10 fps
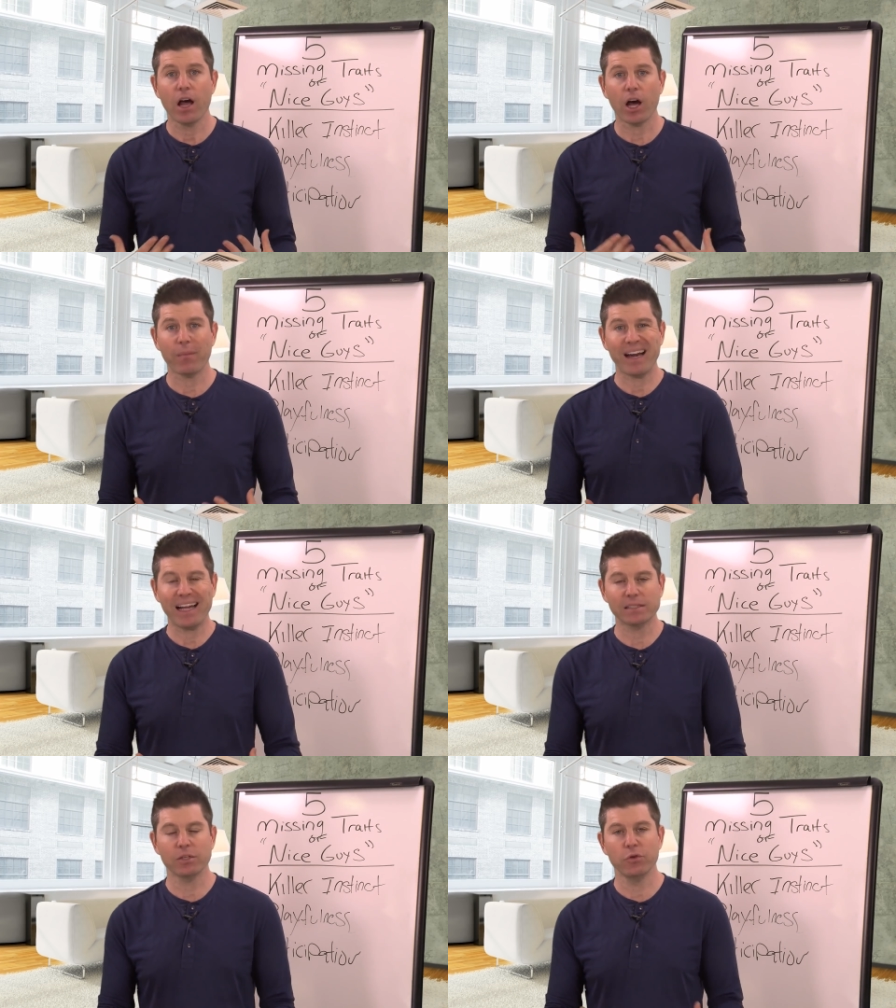Um, it
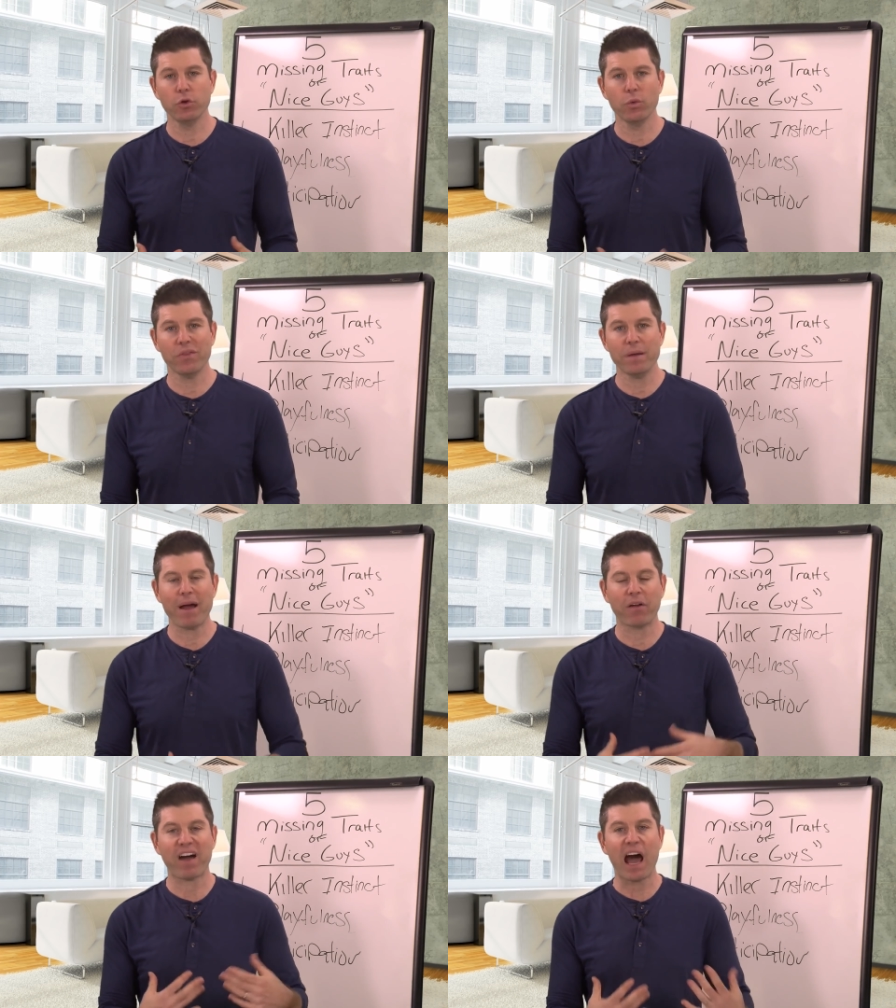has to do with the
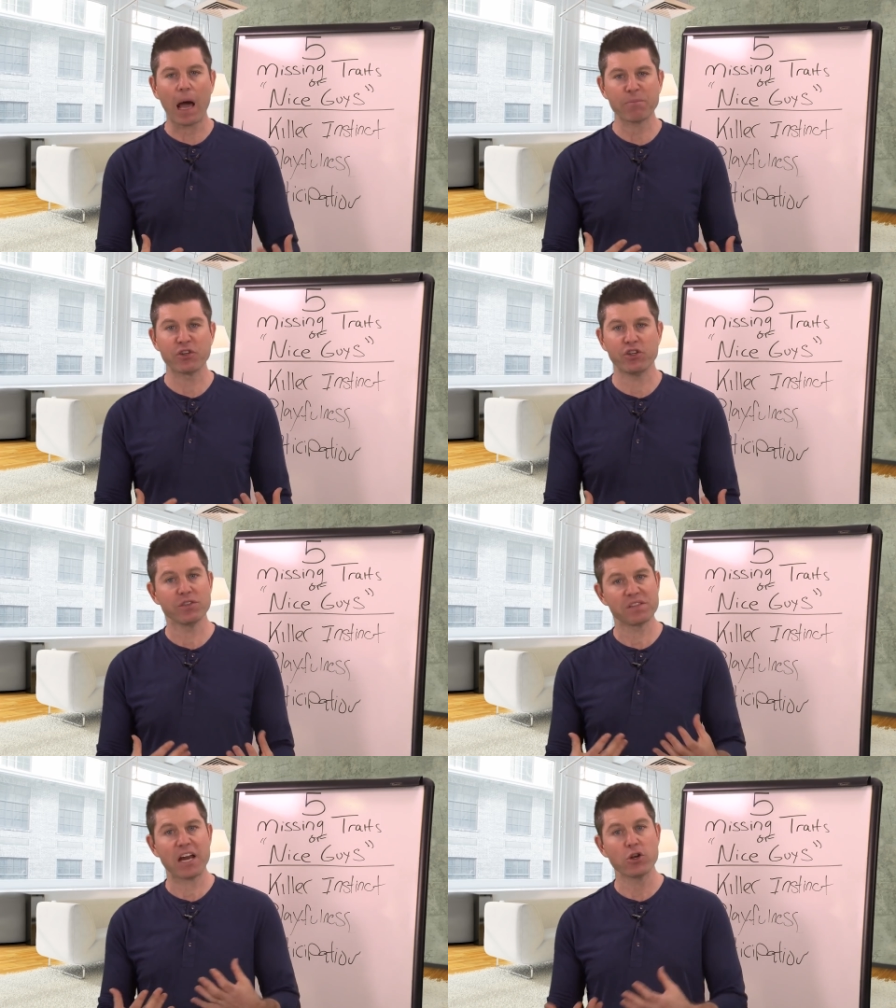amount of
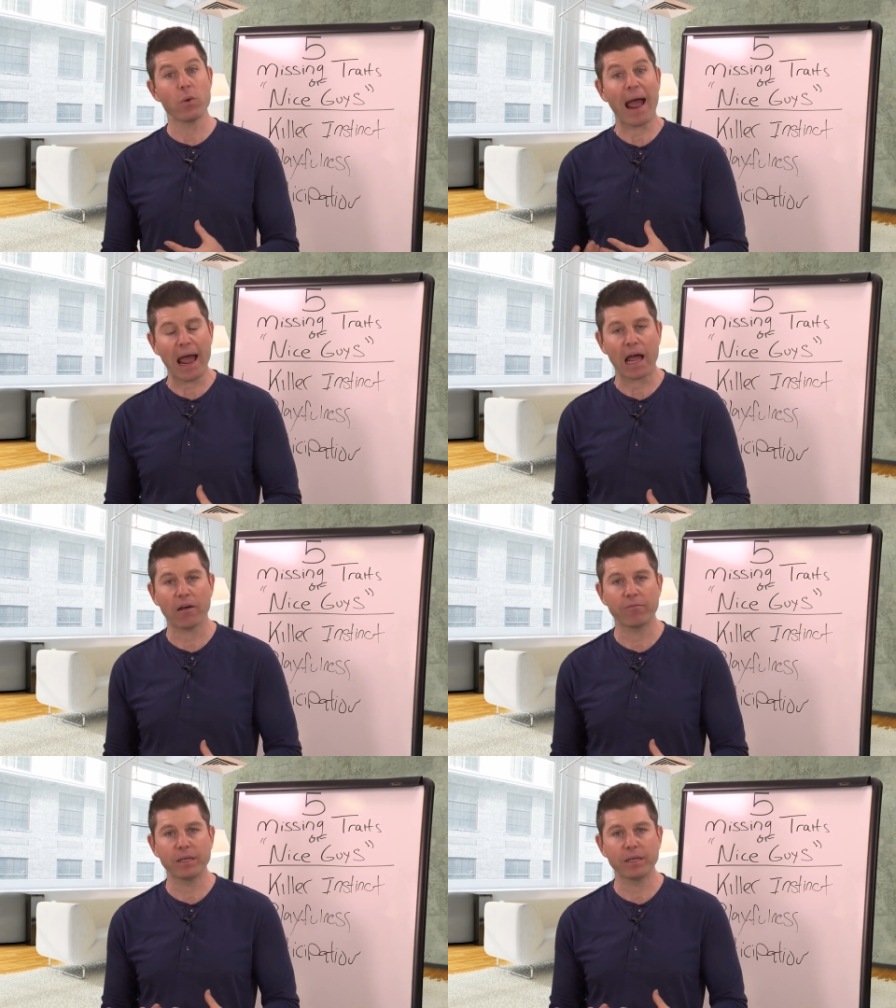options that you have.